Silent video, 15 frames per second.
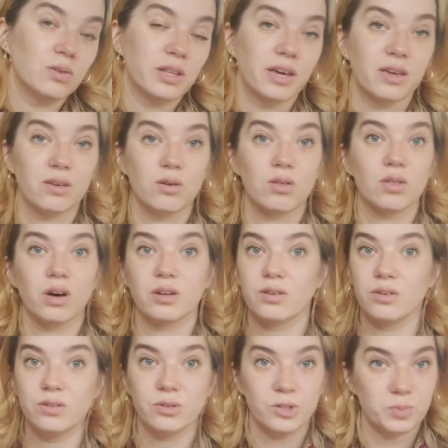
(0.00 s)
Like, you thought you
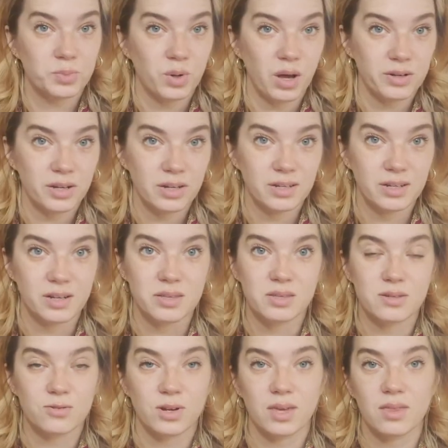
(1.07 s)
knew your product and its
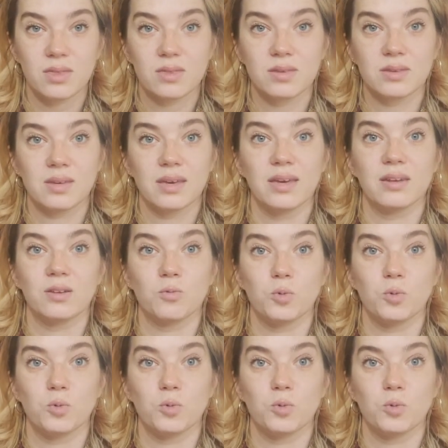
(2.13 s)
strengths and